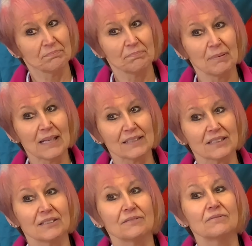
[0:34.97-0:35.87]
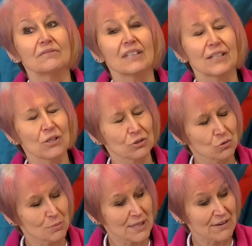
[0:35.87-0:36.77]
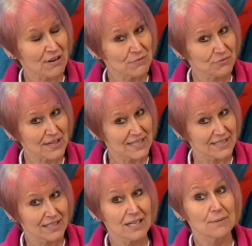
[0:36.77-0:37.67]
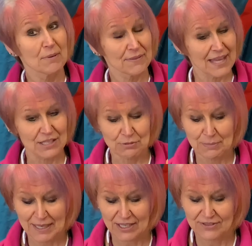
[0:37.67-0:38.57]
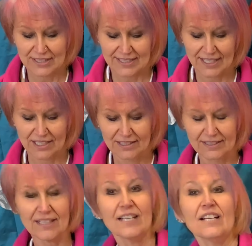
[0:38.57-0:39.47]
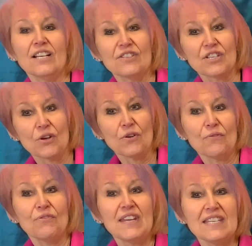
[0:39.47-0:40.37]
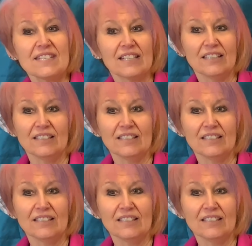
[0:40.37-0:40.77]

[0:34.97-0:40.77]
but and not all with our own feet, but that's where we're going to start. So feet,